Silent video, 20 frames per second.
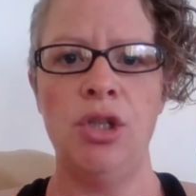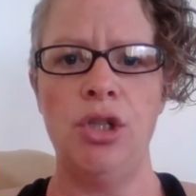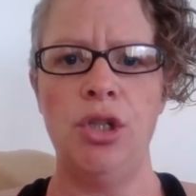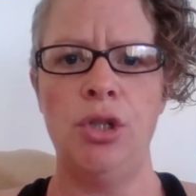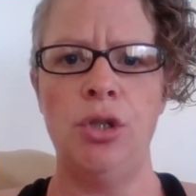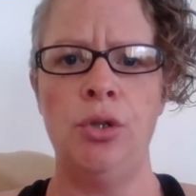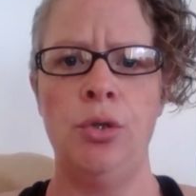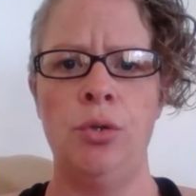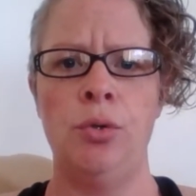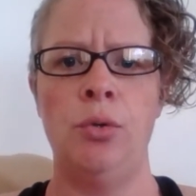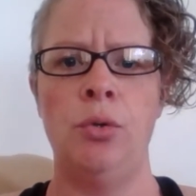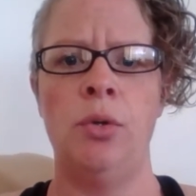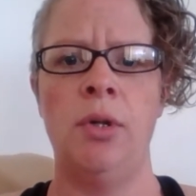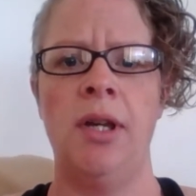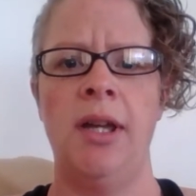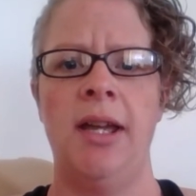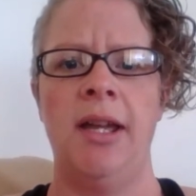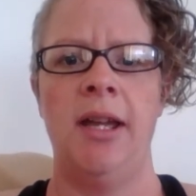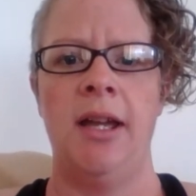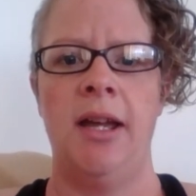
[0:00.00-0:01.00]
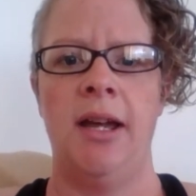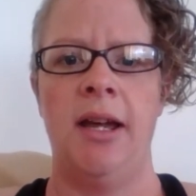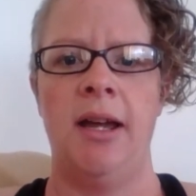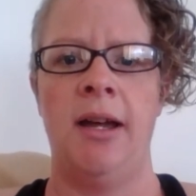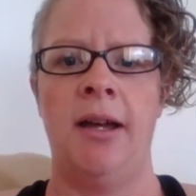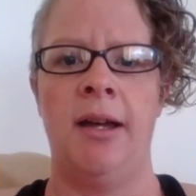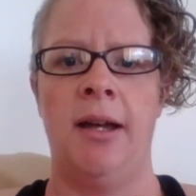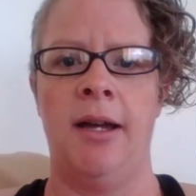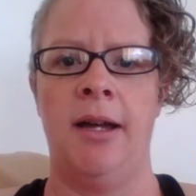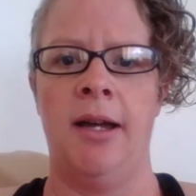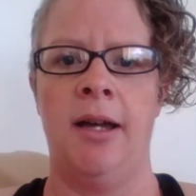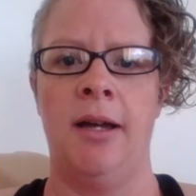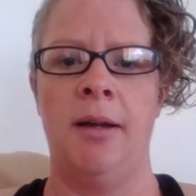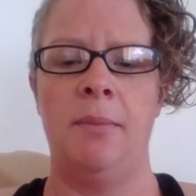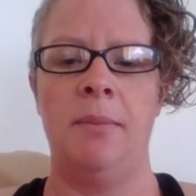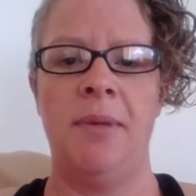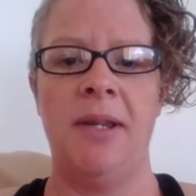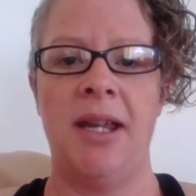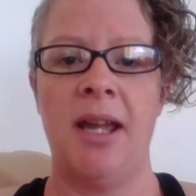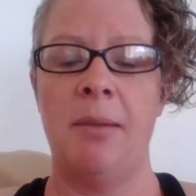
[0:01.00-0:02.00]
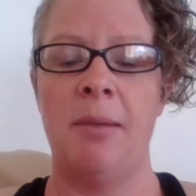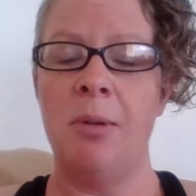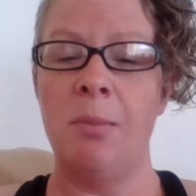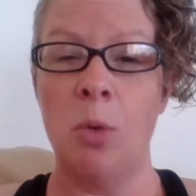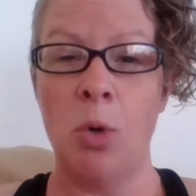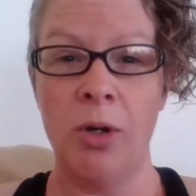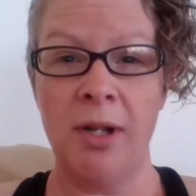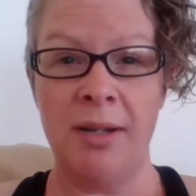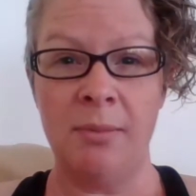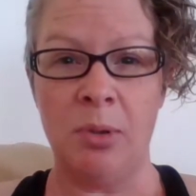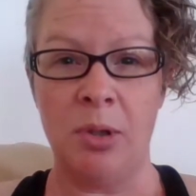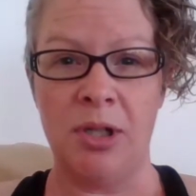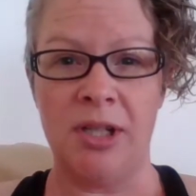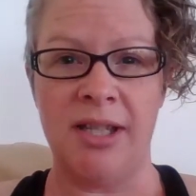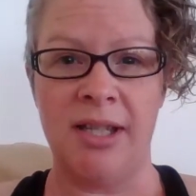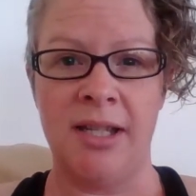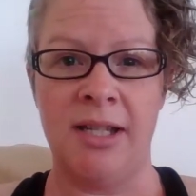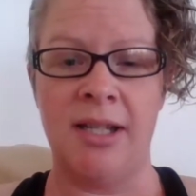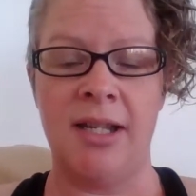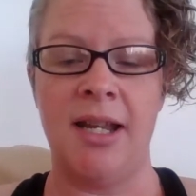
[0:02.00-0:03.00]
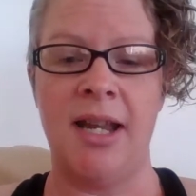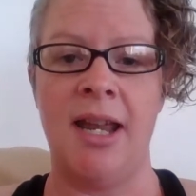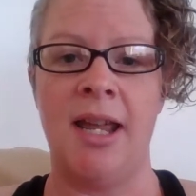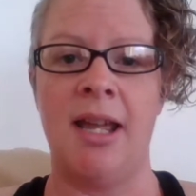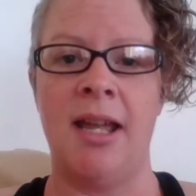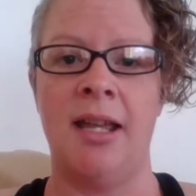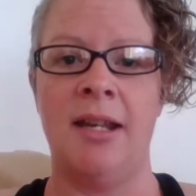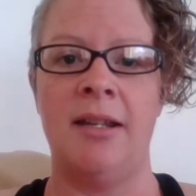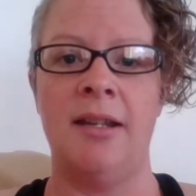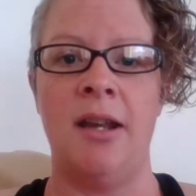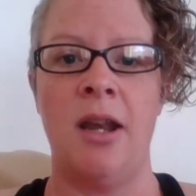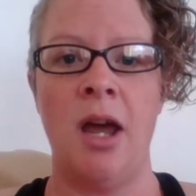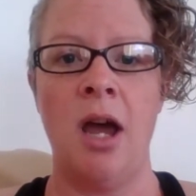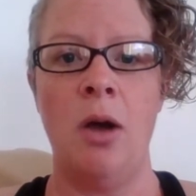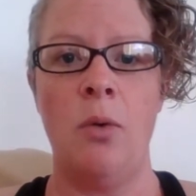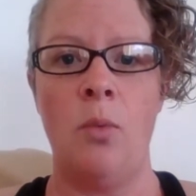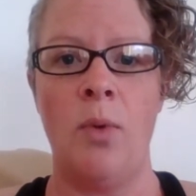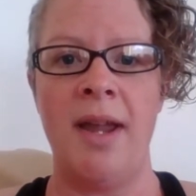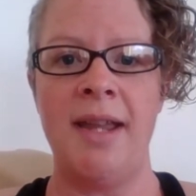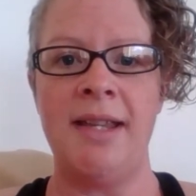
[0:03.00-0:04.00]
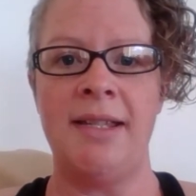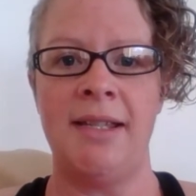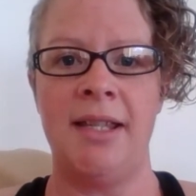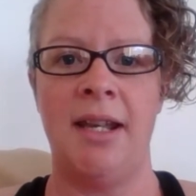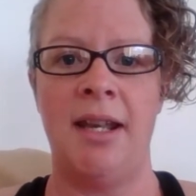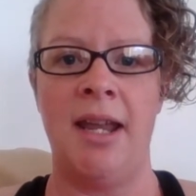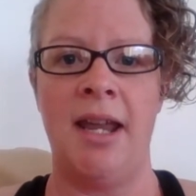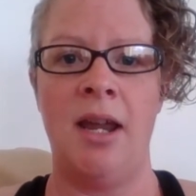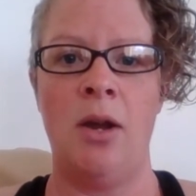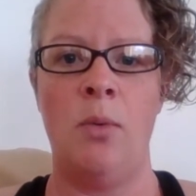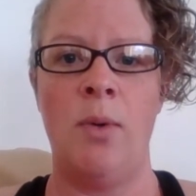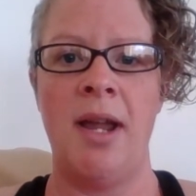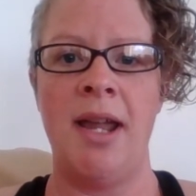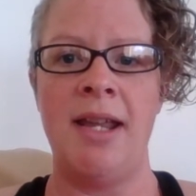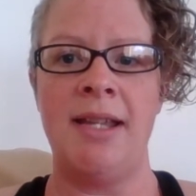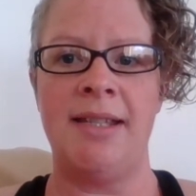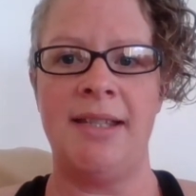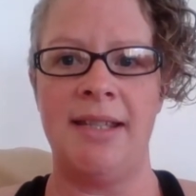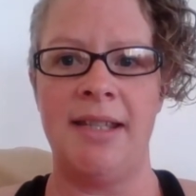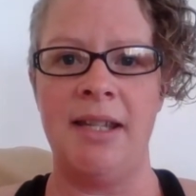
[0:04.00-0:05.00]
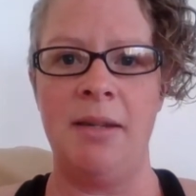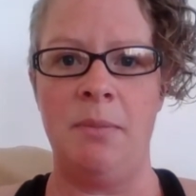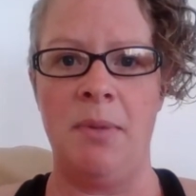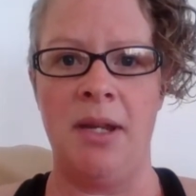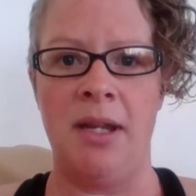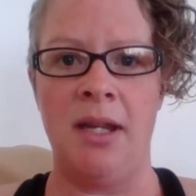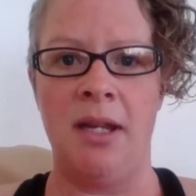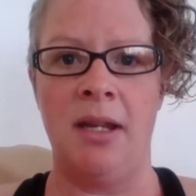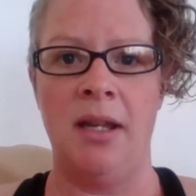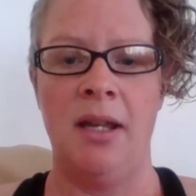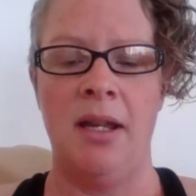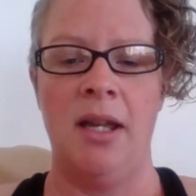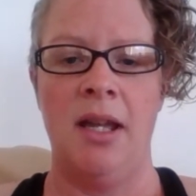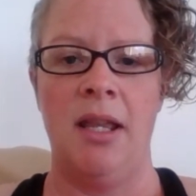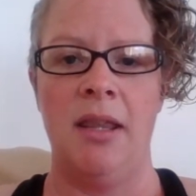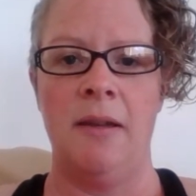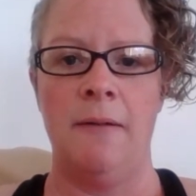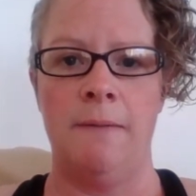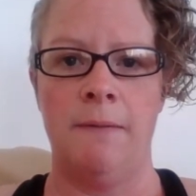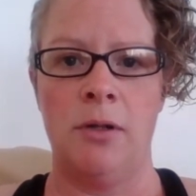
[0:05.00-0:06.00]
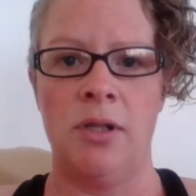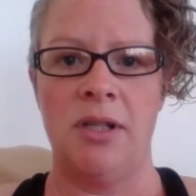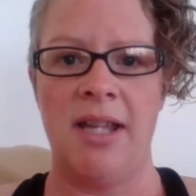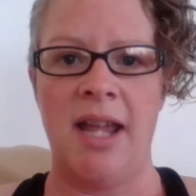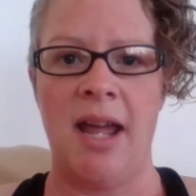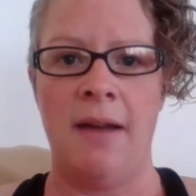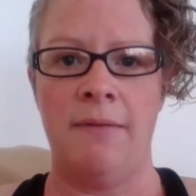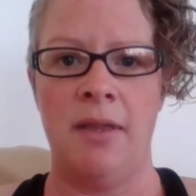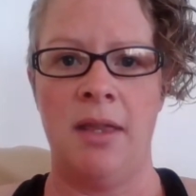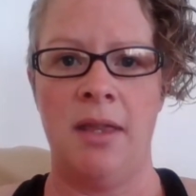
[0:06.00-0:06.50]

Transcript: to become a morning person and not waste the day away sleeping, the first